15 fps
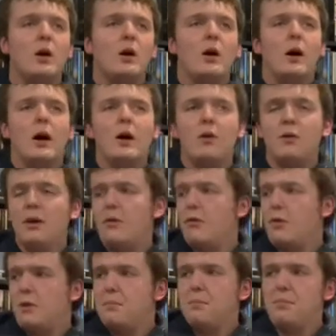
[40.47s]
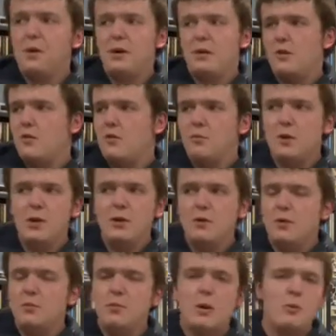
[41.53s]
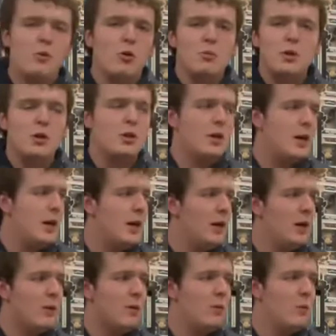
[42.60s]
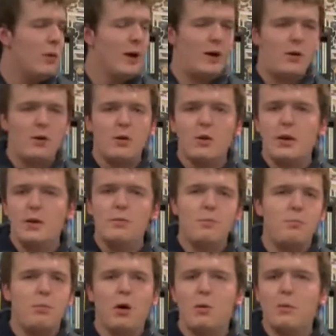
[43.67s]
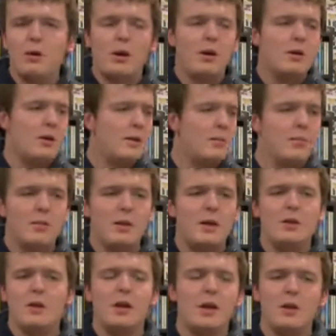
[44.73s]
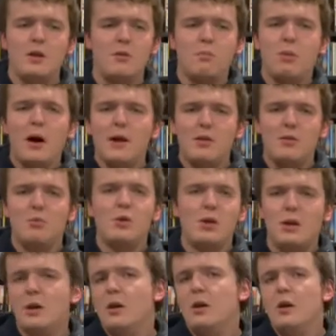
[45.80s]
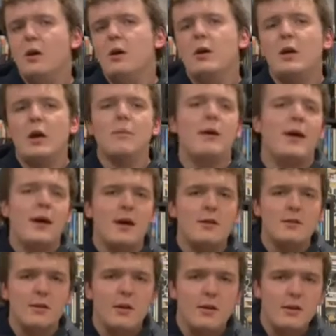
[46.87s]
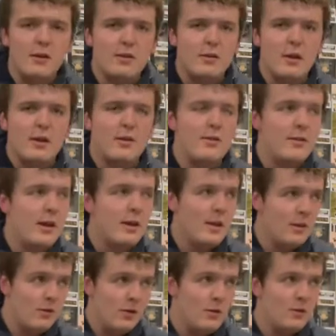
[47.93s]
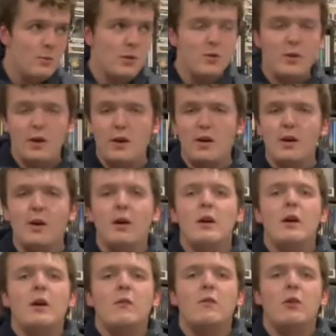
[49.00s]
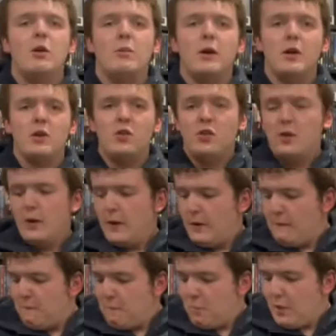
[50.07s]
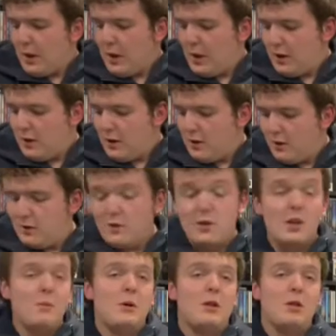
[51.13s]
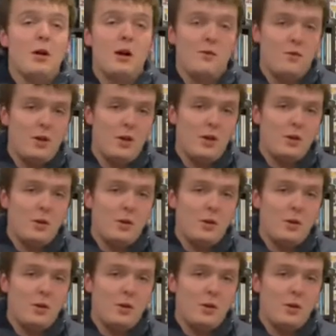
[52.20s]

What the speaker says: I own every piece of Beatles memorabilia and record and Paul McCartney thing that I can just possibly get my hands on because I love his music very much. And this is going to be a long video.